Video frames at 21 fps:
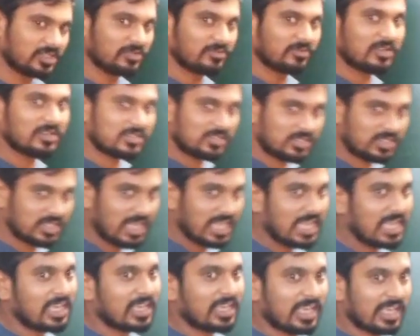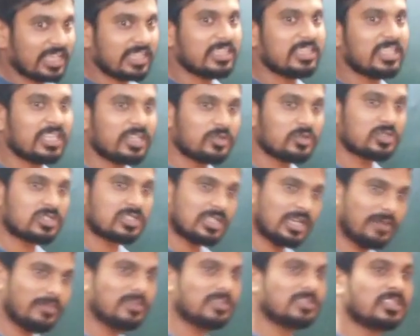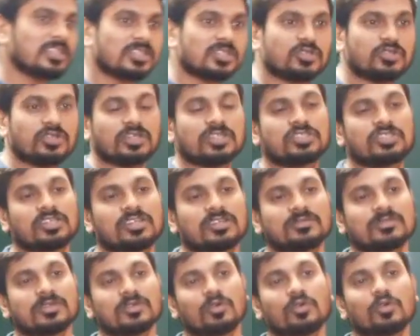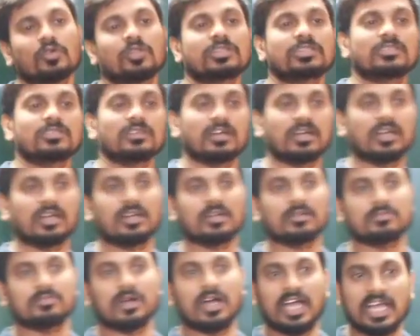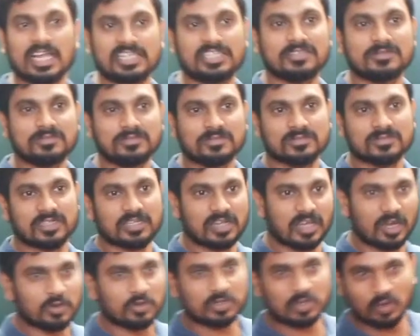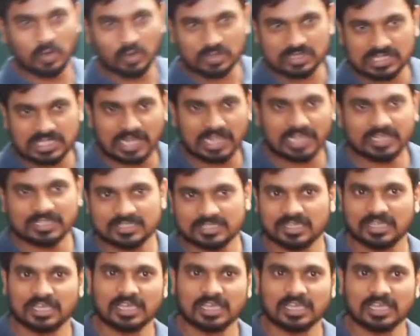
universe, and then you establish the structure of the whole atom, like how it looks like,